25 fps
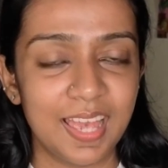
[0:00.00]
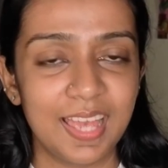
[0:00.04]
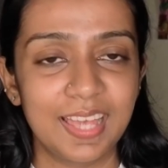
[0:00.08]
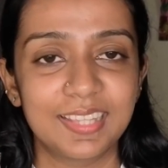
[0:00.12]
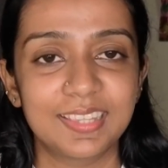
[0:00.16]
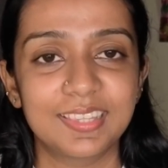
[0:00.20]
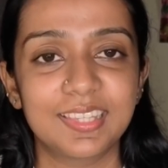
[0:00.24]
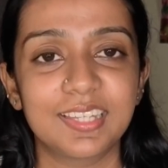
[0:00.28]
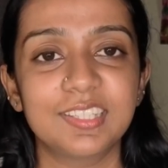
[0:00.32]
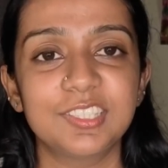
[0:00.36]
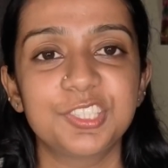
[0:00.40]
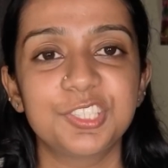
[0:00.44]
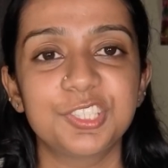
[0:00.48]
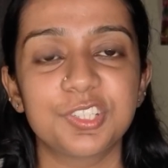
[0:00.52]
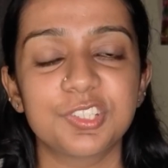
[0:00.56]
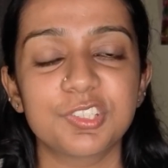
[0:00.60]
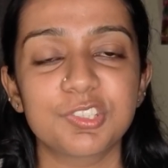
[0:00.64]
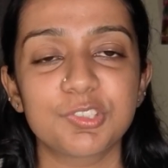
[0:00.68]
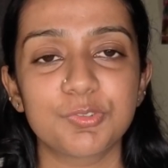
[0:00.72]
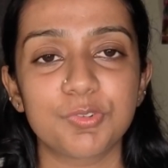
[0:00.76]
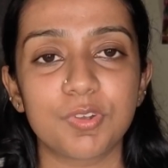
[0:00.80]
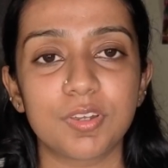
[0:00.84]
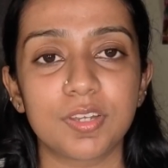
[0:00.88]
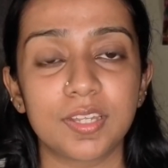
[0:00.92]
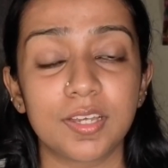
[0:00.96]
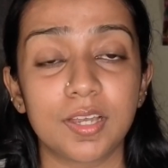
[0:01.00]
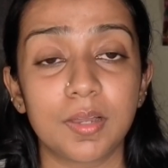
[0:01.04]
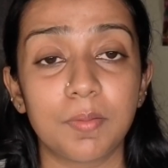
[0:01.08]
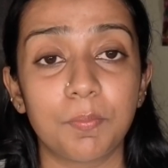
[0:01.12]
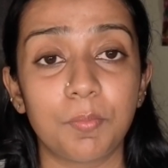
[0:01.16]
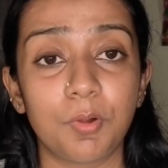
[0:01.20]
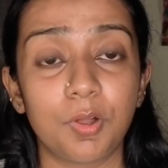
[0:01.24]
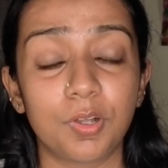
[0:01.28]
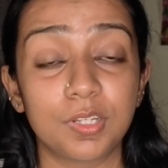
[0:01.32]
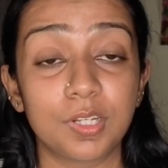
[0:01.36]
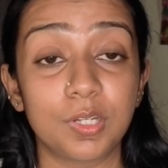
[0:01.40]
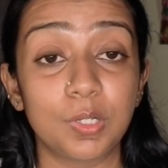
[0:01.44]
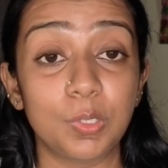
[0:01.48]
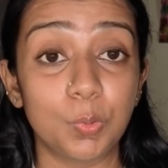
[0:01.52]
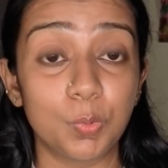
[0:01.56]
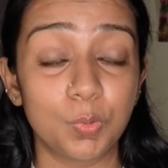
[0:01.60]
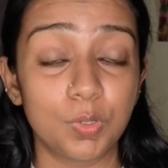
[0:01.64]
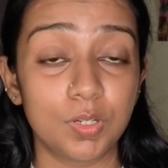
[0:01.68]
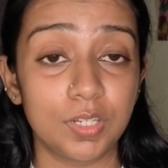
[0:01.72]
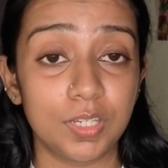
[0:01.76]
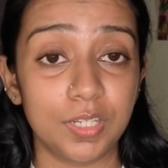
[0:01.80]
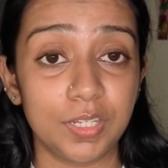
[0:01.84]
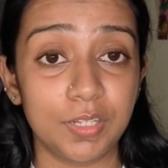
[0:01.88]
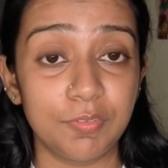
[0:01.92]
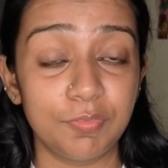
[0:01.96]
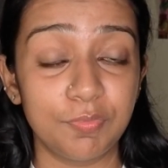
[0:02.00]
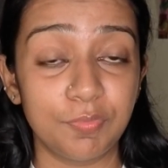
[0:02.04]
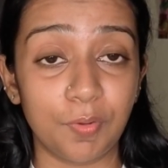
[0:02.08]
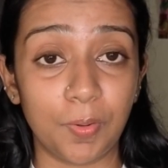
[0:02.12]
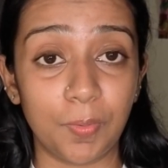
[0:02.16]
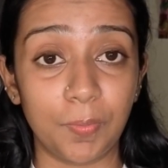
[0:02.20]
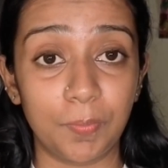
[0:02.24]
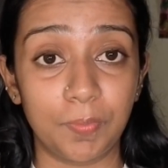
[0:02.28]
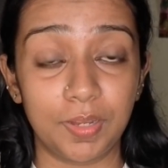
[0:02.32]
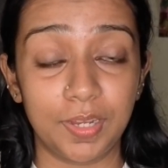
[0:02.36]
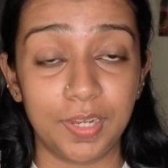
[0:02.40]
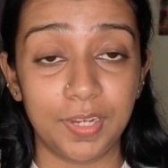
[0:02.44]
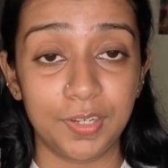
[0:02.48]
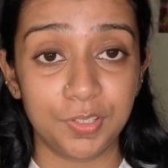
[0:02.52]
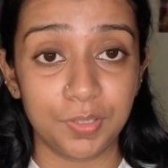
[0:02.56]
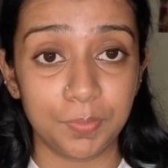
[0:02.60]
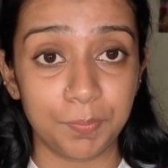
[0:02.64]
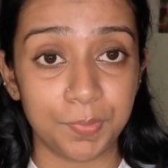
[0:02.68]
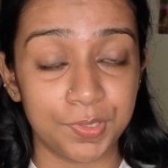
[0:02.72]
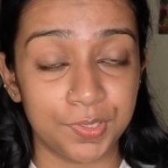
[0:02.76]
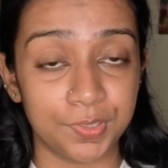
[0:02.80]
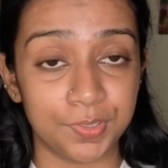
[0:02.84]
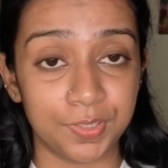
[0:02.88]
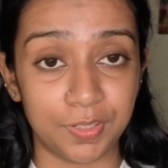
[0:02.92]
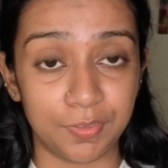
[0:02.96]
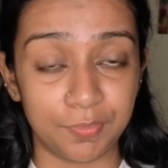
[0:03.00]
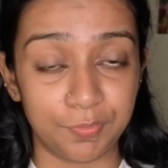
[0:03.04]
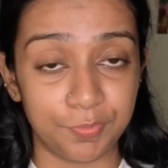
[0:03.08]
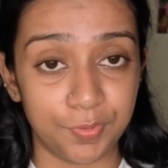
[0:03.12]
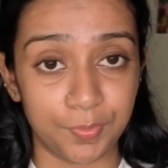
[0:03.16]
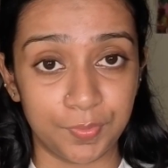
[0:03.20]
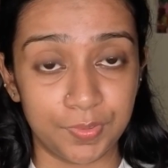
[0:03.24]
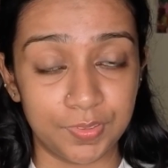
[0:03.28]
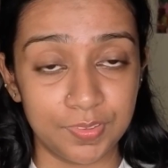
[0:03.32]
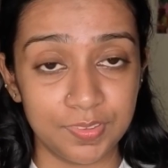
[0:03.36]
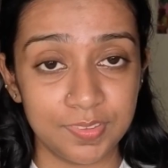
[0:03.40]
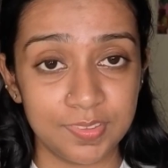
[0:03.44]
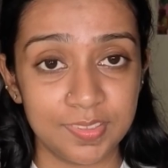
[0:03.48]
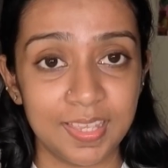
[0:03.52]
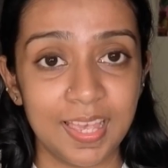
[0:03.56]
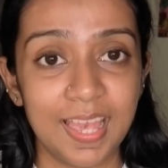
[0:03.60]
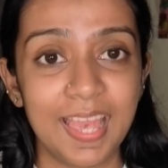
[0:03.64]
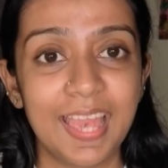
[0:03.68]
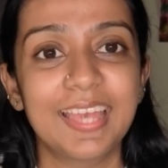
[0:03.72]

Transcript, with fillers: than just running a model locally for intermittent inference.